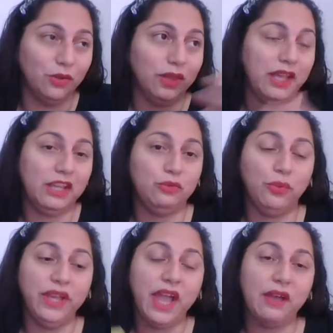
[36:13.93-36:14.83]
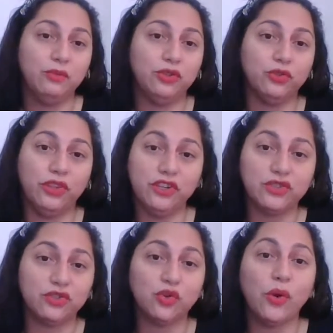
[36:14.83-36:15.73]
Like we have, there's
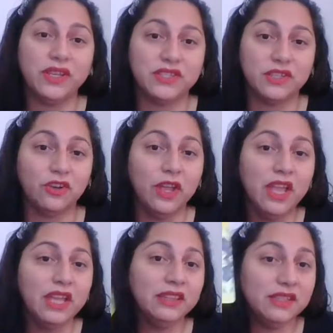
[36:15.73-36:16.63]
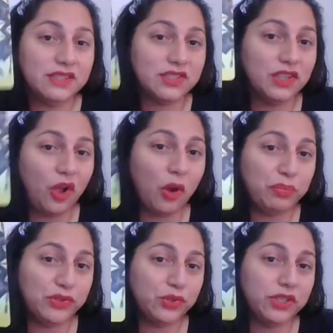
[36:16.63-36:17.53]
a choice here. This is the
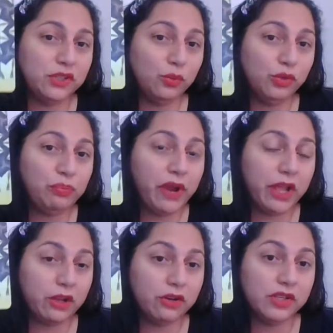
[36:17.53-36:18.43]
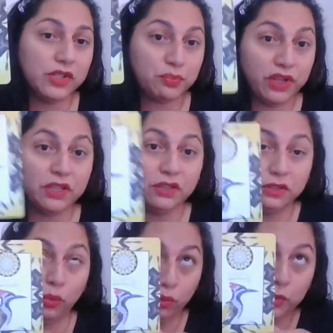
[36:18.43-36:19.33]
opportunity. The woodpecker is bringing
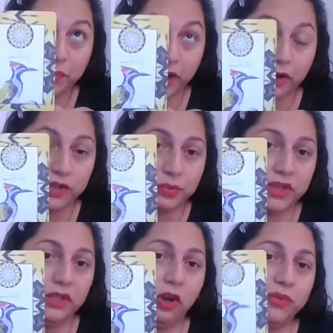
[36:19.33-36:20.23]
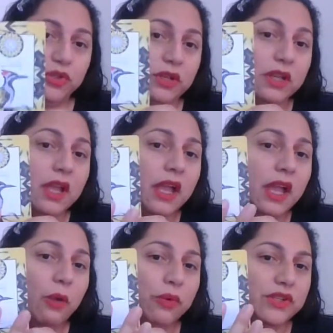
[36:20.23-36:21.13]
the opportunity.
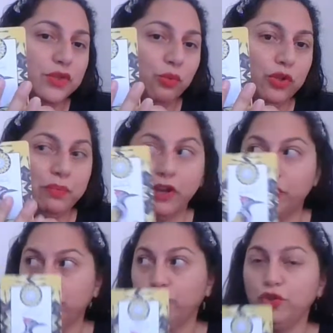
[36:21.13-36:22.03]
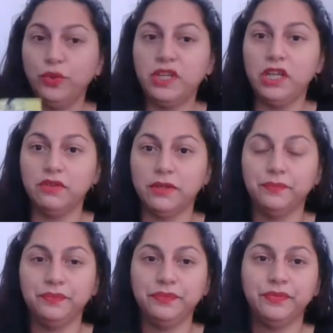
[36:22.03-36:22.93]
And what does the woodpecker do? You hear it,
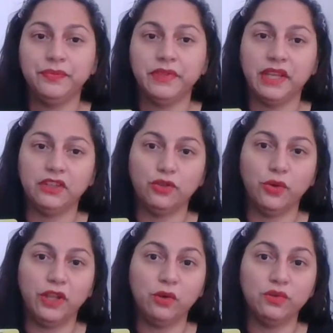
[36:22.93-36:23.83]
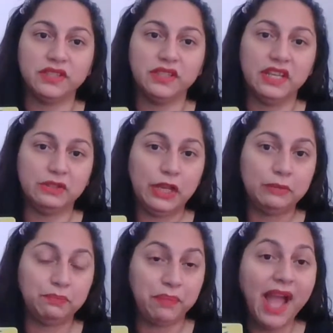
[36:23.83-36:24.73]
like, it goes,
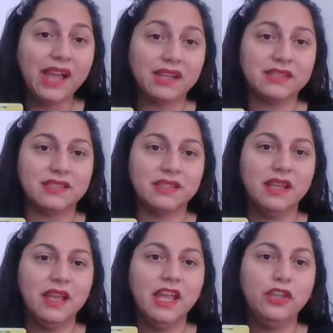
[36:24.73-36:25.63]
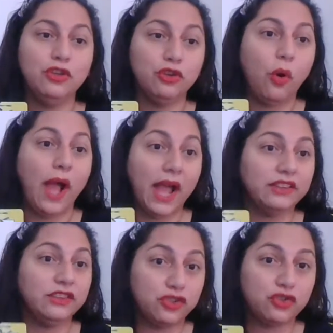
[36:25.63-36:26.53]
it pecks,
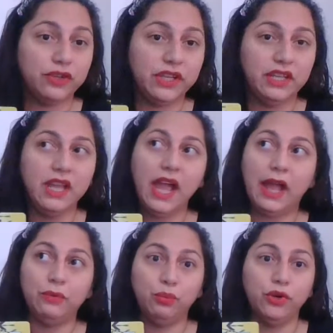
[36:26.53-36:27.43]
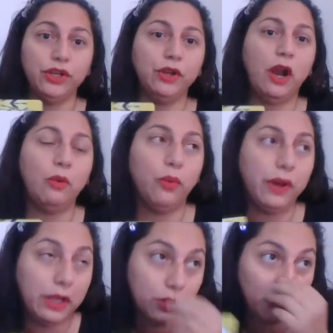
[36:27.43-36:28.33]
at the tree, at wood, or what,
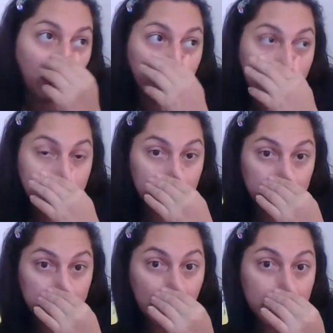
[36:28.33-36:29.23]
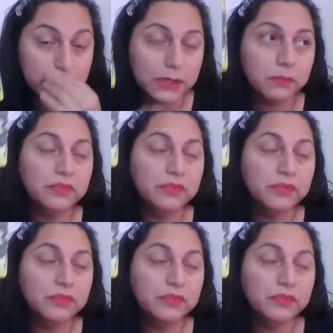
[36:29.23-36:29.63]
that's what it does.